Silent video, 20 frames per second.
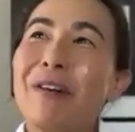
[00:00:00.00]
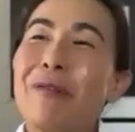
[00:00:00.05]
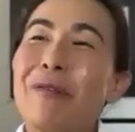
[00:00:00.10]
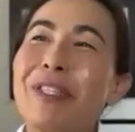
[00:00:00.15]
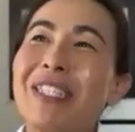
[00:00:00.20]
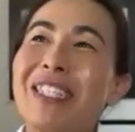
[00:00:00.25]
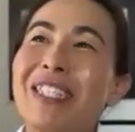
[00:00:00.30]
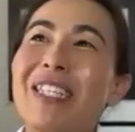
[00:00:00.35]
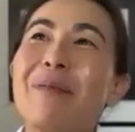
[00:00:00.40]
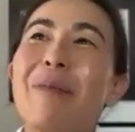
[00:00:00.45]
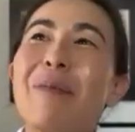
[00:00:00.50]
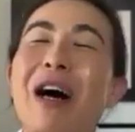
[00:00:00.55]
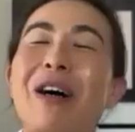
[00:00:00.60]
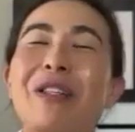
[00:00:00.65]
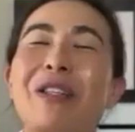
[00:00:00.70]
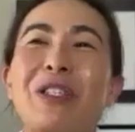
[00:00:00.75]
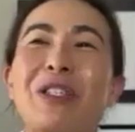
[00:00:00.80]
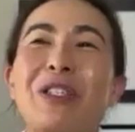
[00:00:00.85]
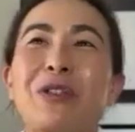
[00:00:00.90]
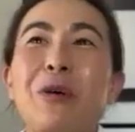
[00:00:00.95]
was it
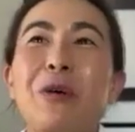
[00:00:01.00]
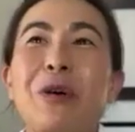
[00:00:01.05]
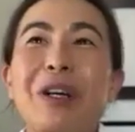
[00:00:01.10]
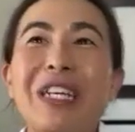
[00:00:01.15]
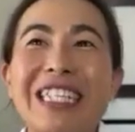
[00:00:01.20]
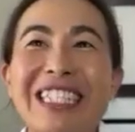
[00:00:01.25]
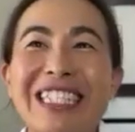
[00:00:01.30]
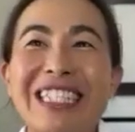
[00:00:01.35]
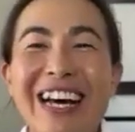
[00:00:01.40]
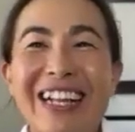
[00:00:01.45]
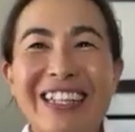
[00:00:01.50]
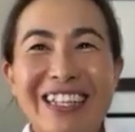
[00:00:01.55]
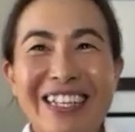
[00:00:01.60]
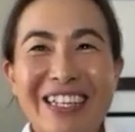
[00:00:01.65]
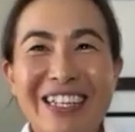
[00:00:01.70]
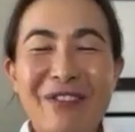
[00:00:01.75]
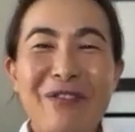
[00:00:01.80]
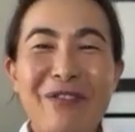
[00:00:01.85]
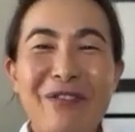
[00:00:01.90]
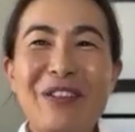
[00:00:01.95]
about
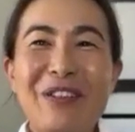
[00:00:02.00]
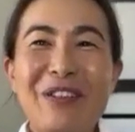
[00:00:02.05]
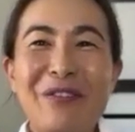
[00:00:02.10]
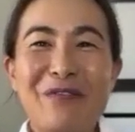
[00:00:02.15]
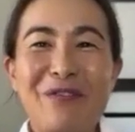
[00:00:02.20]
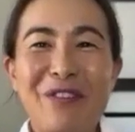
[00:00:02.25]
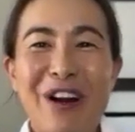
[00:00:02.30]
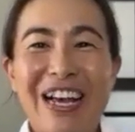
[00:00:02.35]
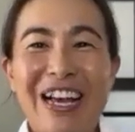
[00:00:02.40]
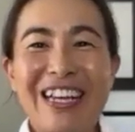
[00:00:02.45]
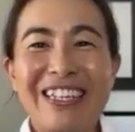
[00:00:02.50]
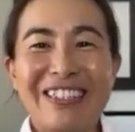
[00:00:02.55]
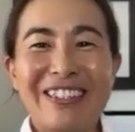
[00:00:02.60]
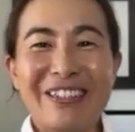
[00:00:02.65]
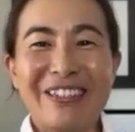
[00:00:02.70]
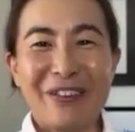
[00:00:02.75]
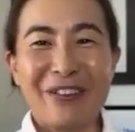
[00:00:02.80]
storytelling when you write a